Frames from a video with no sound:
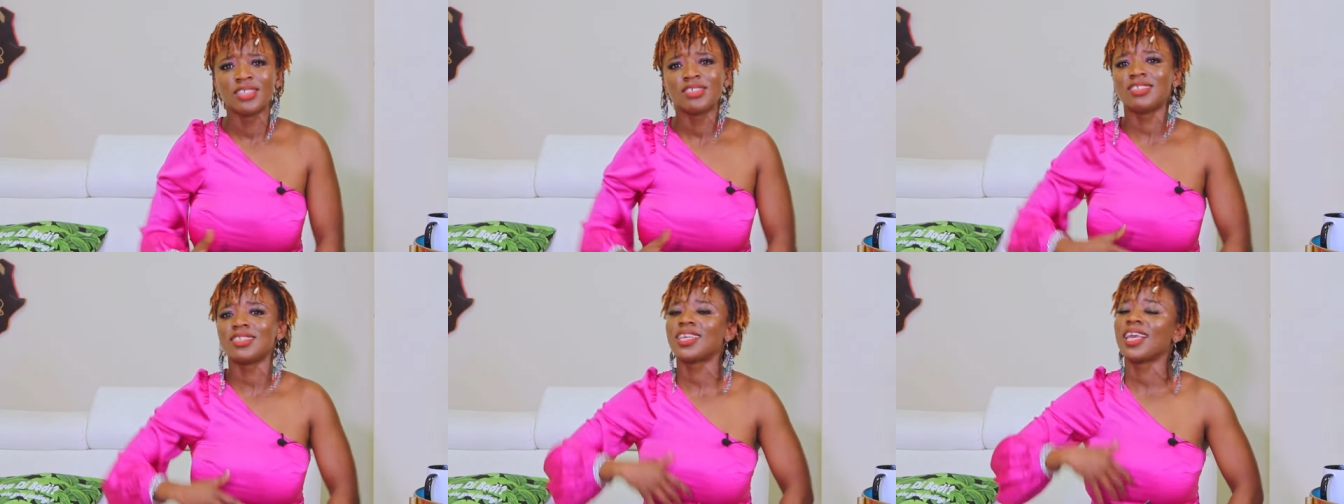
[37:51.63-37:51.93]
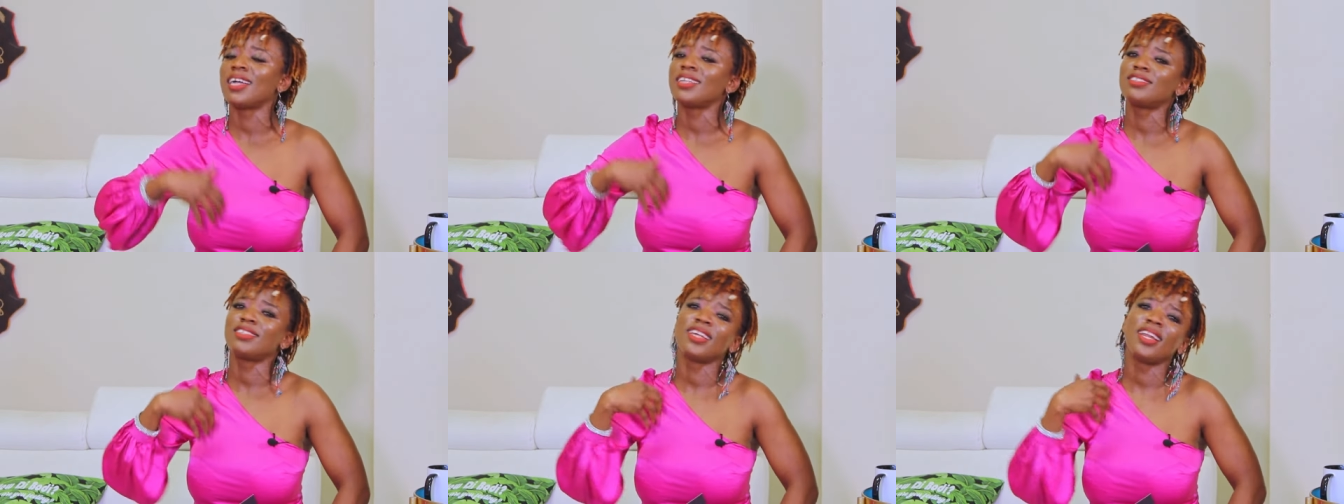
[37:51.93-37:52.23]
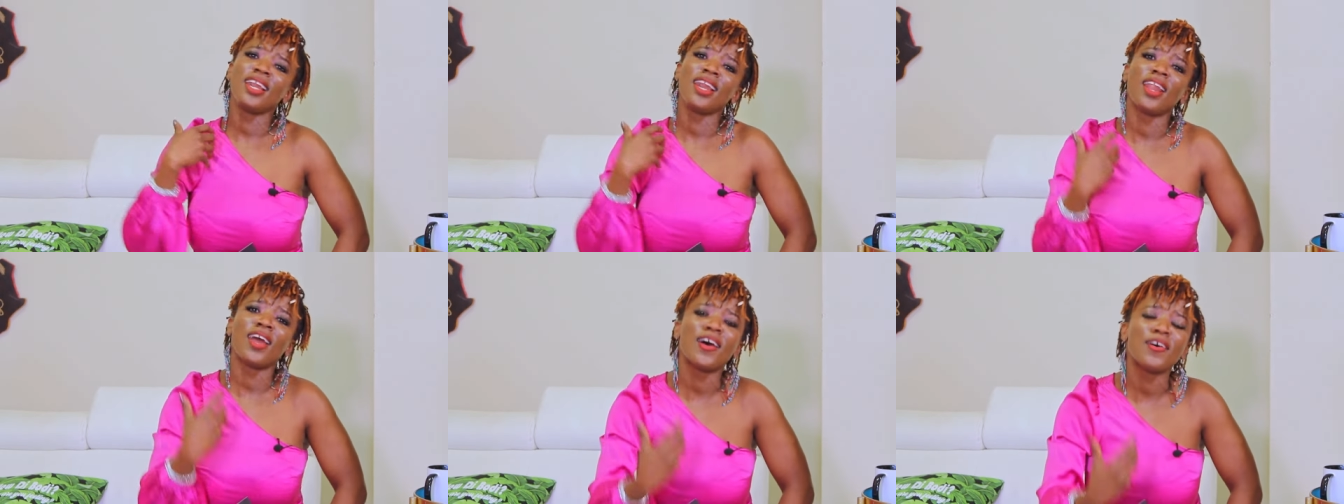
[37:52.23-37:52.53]
to get to
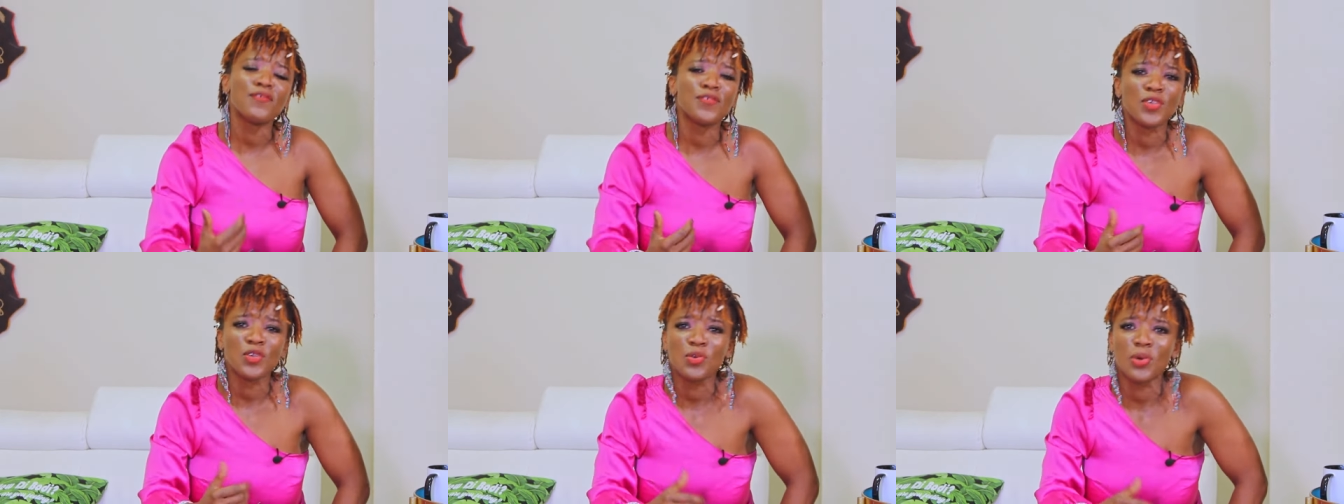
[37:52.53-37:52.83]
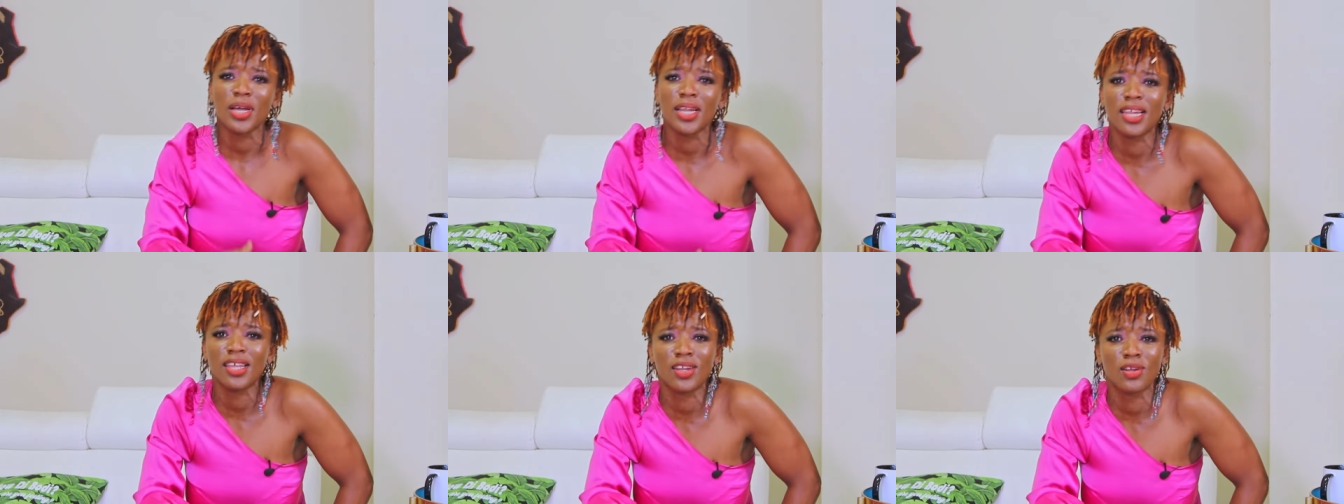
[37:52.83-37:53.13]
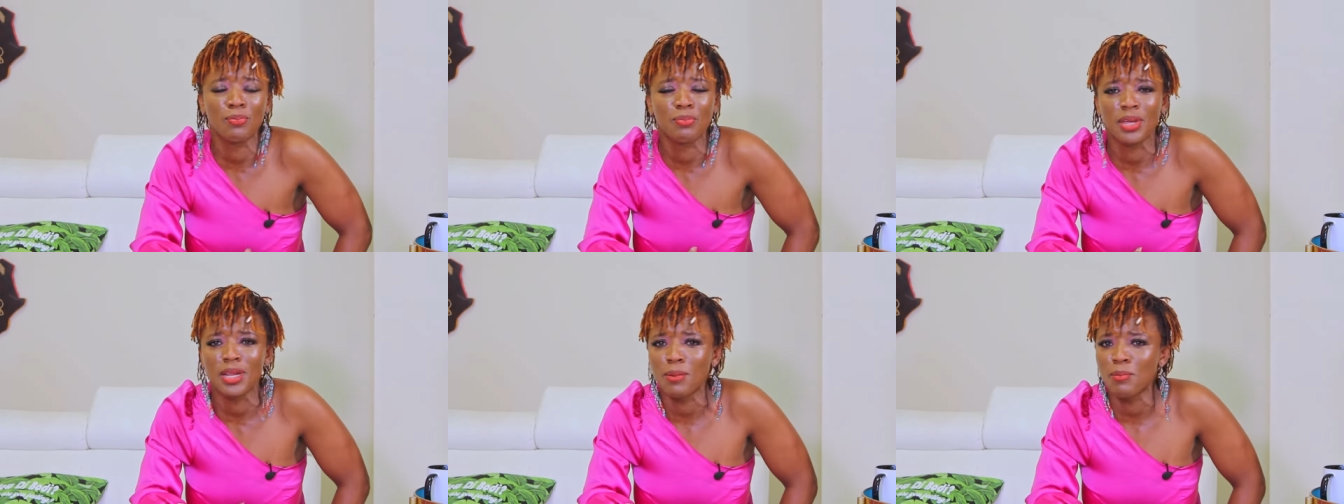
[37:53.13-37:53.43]
love you a
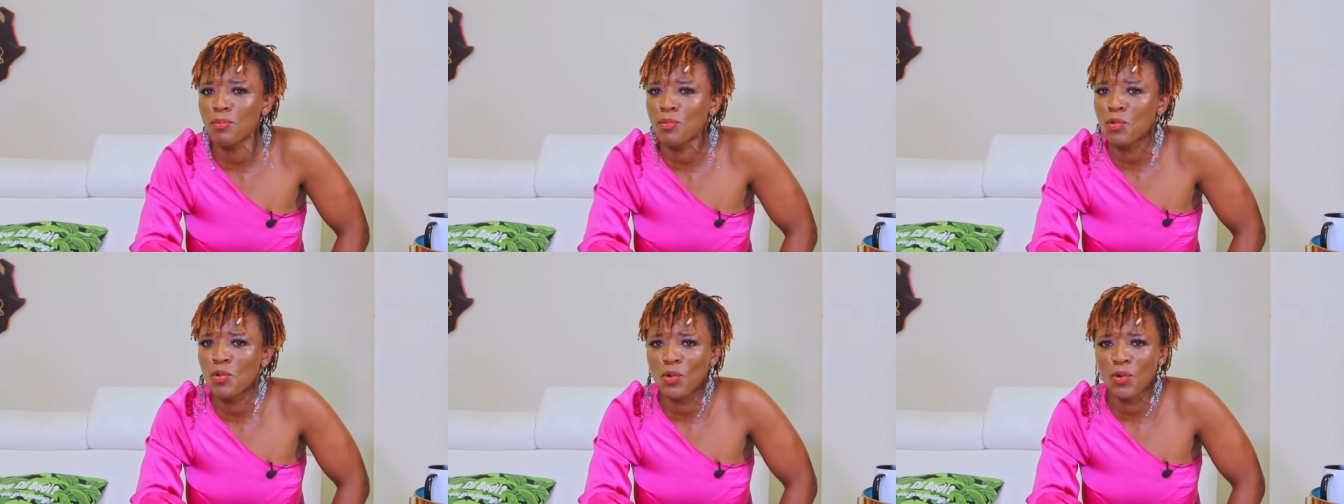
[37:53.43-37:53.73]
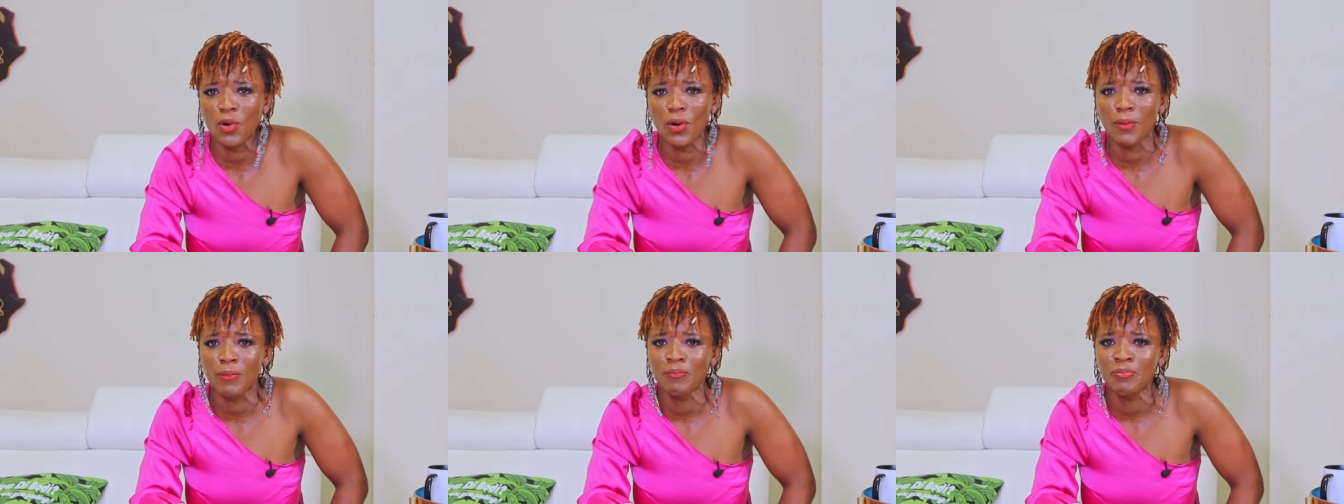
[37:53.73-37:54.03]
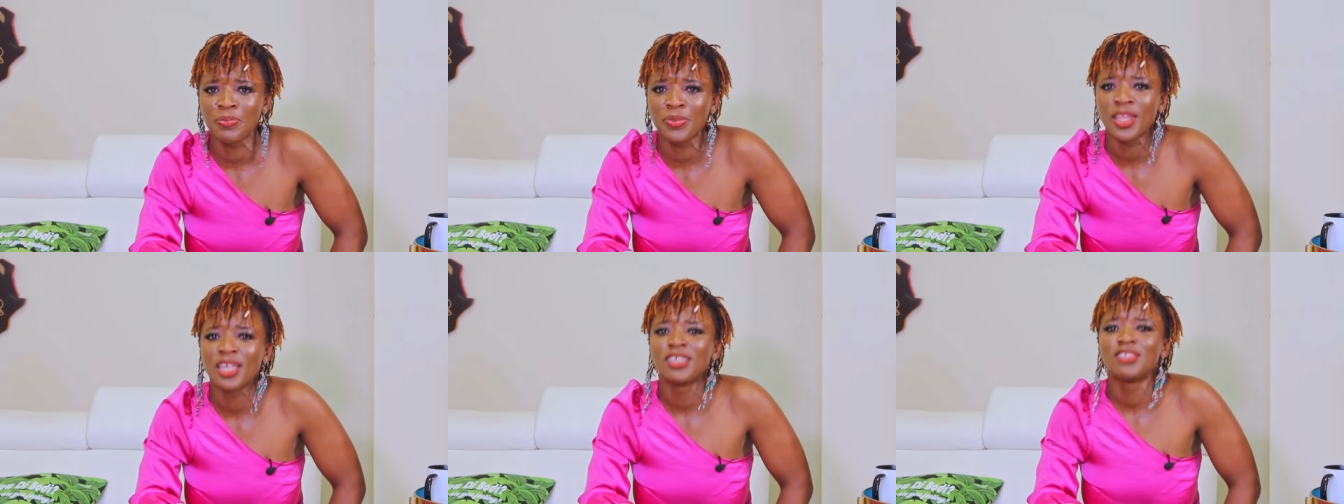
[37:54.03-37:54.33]
little bit more,
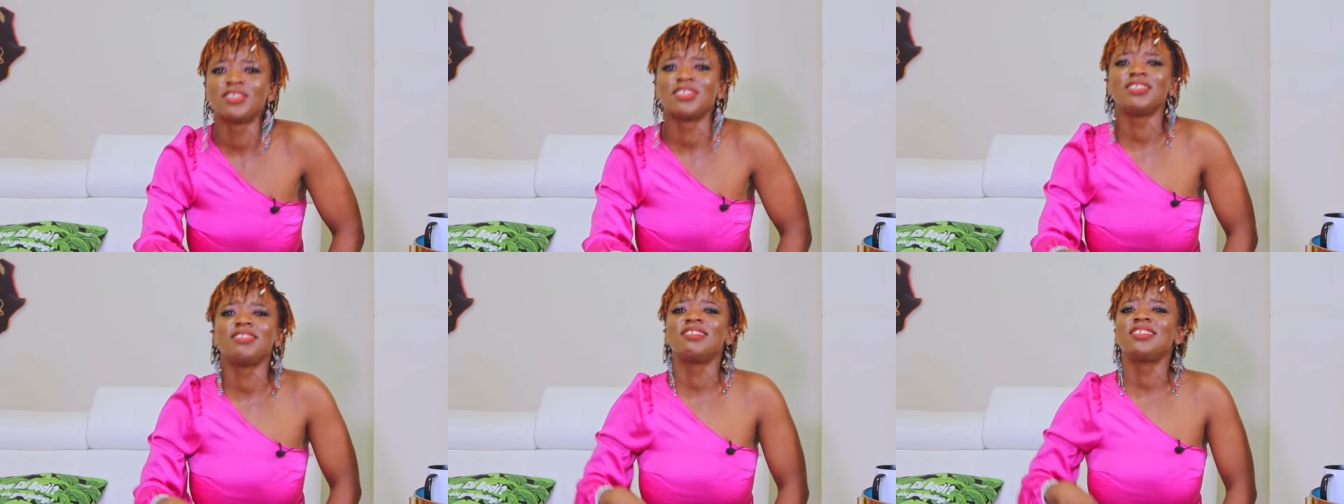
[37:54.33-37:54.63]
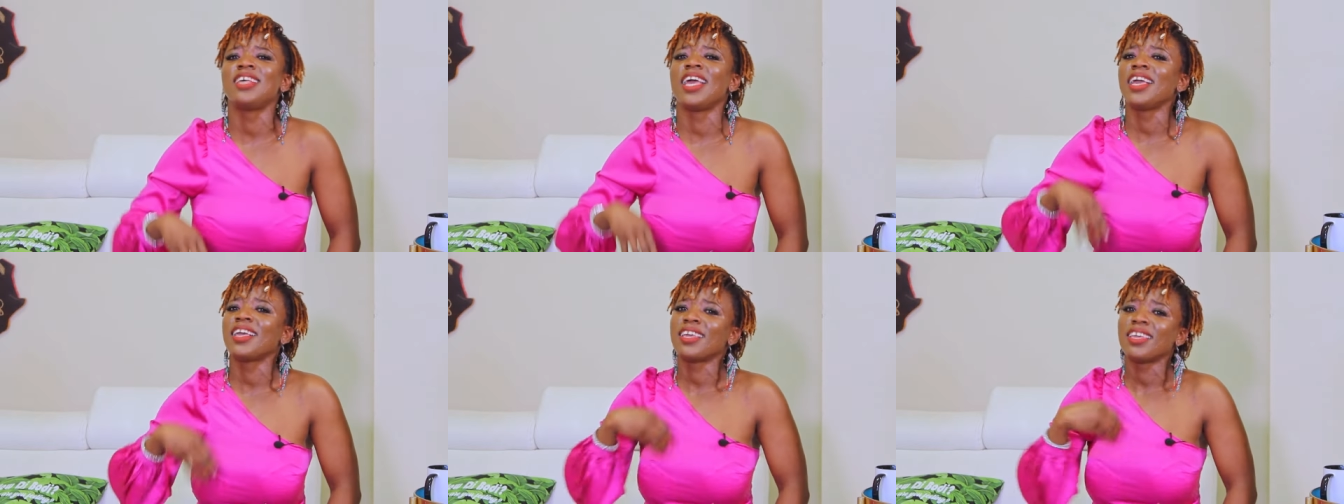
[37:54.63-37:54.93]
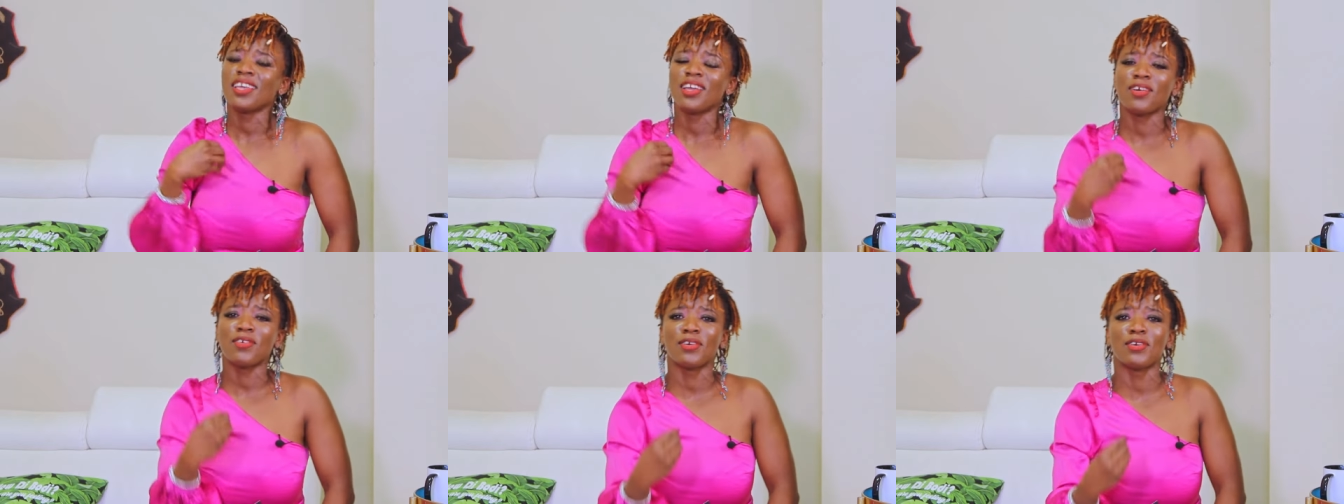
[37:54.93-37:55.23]
mm-hmm. to take
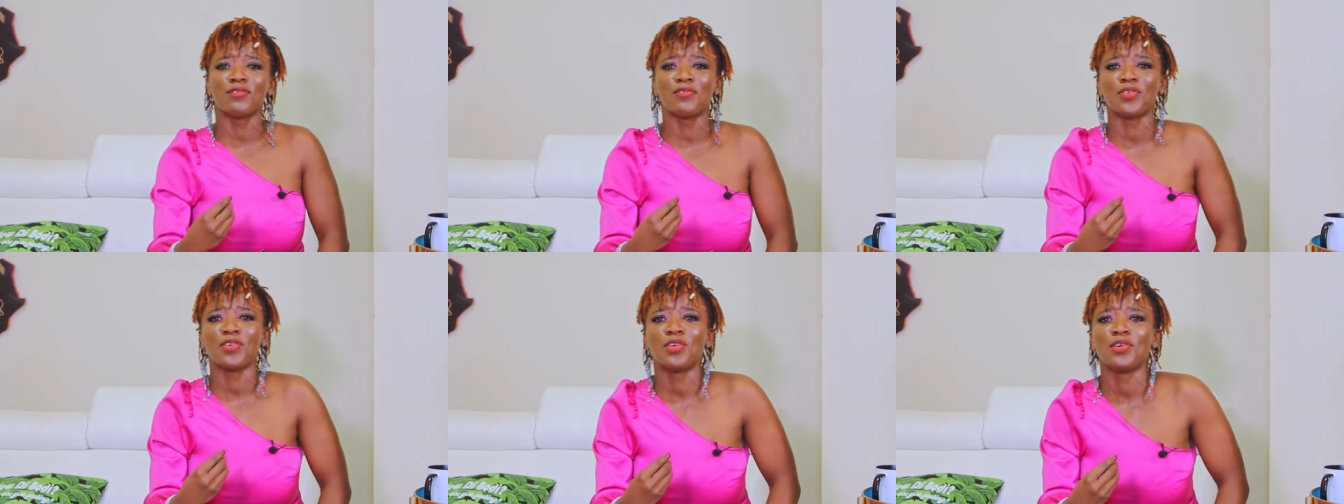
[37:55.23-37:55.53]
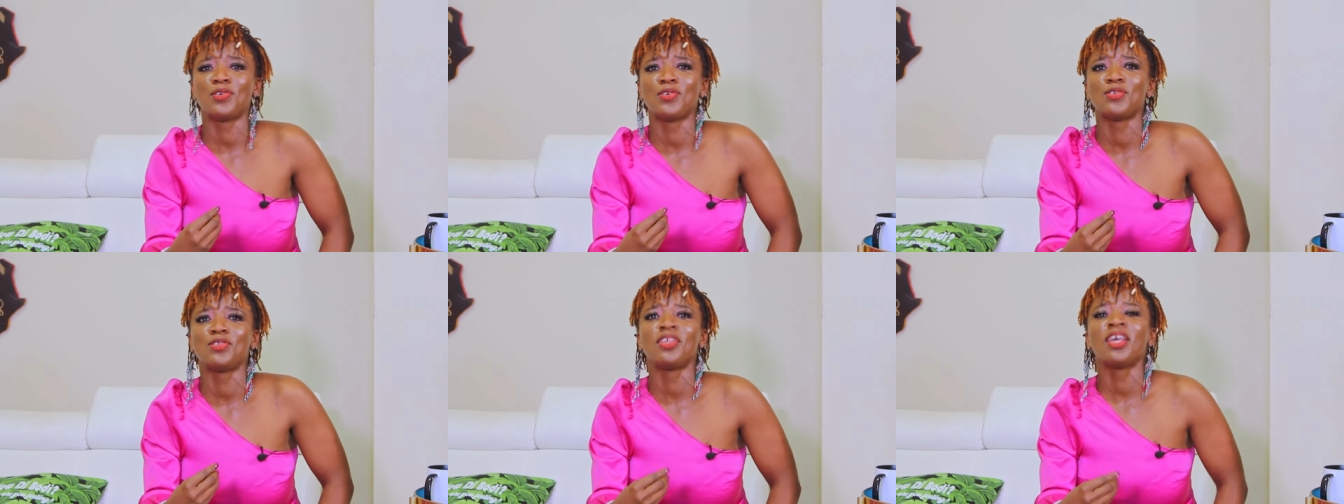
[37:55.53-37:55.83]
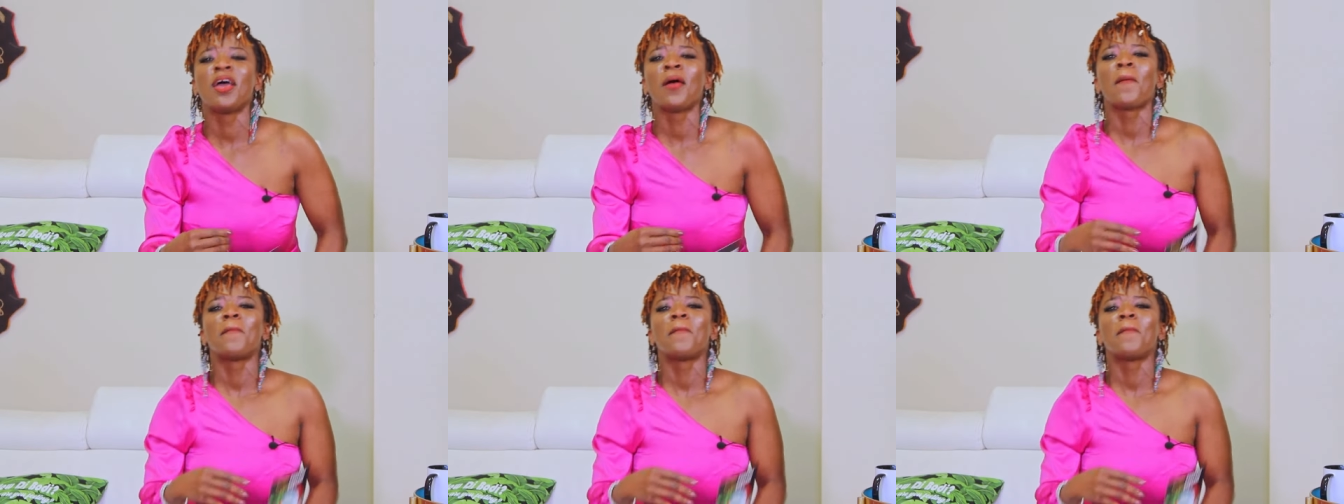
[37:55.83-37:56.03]
care of you.